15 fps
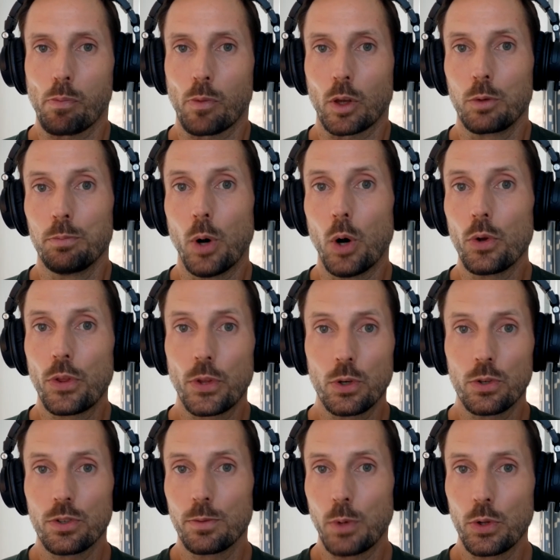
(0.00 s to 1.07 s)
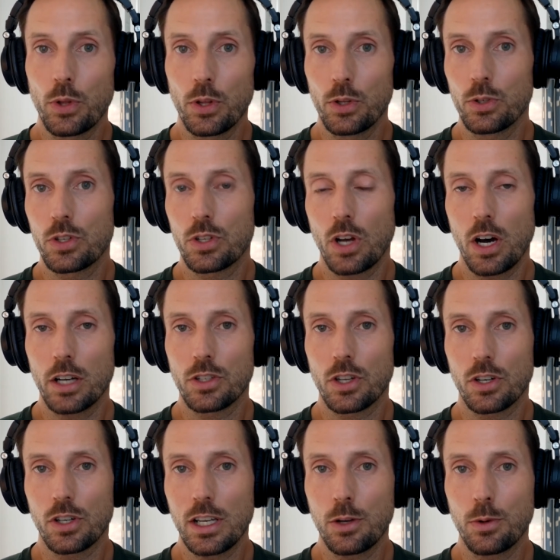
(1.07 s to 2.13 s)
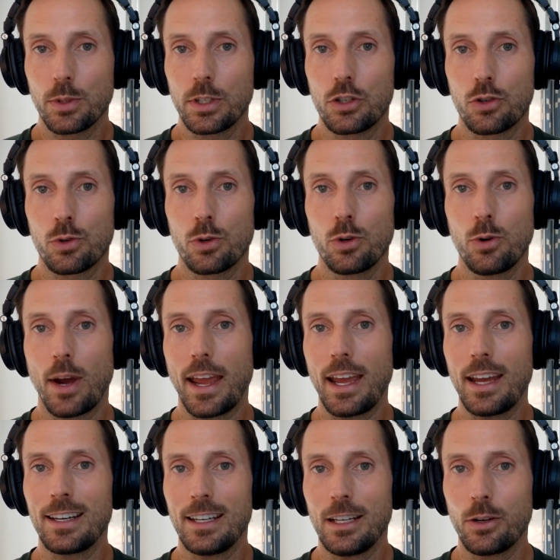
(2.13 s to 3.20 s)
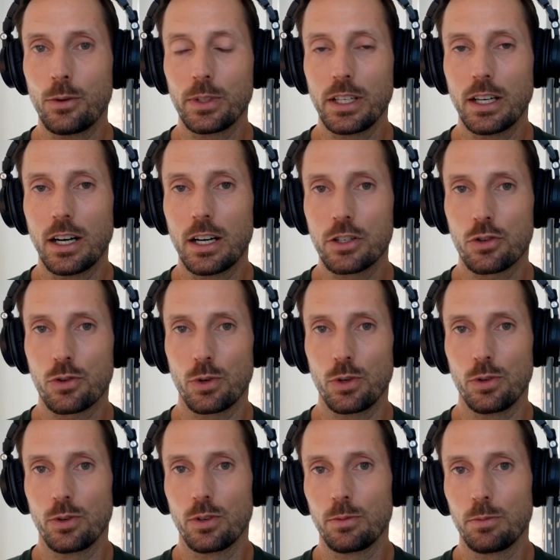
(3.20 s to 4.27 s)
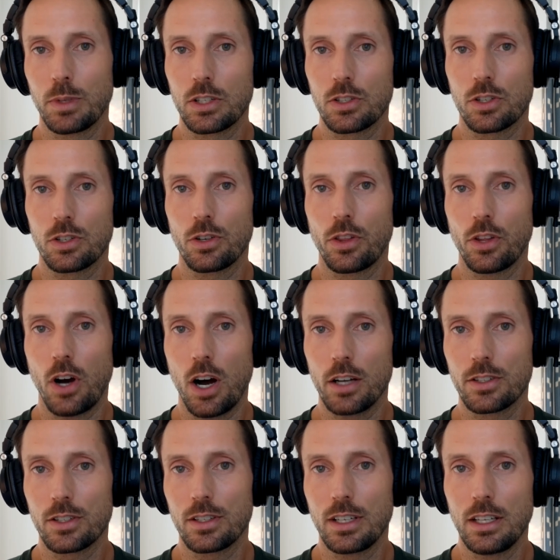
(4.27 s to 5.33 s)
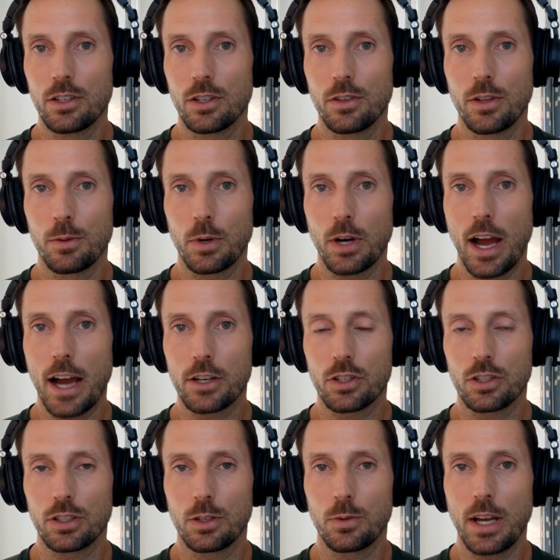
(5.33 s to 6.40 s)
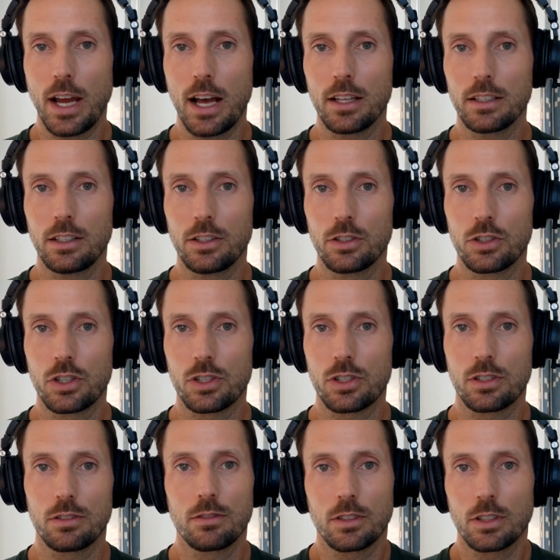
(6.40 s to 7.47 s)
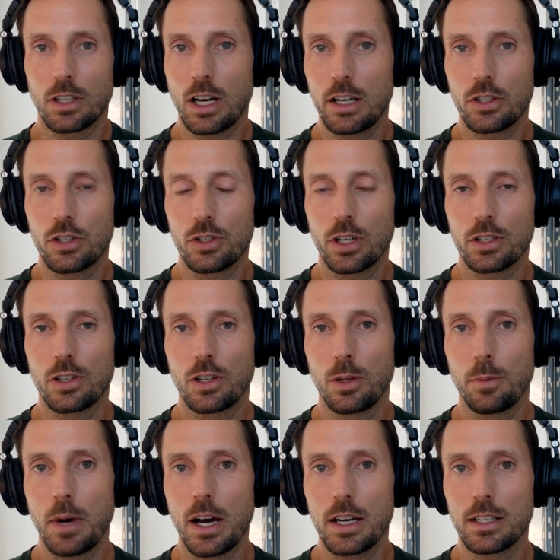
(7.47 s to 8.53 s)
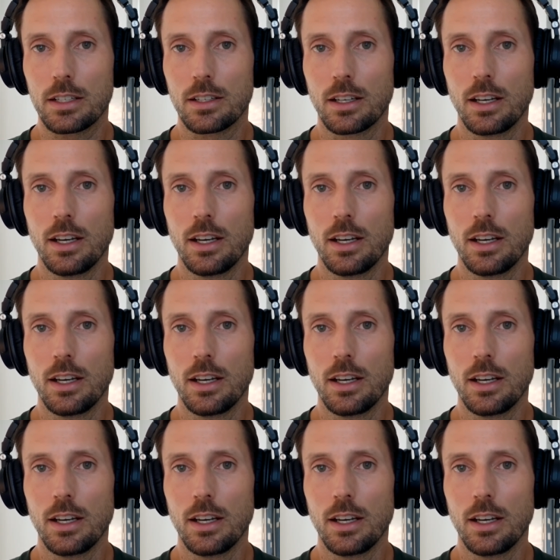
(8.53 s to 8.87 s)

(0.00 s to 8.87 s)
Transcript: Both of those thoughts are equally true and equally untrue because they're thoughts. Neither of them are actually reality. They're just constructs of the mind.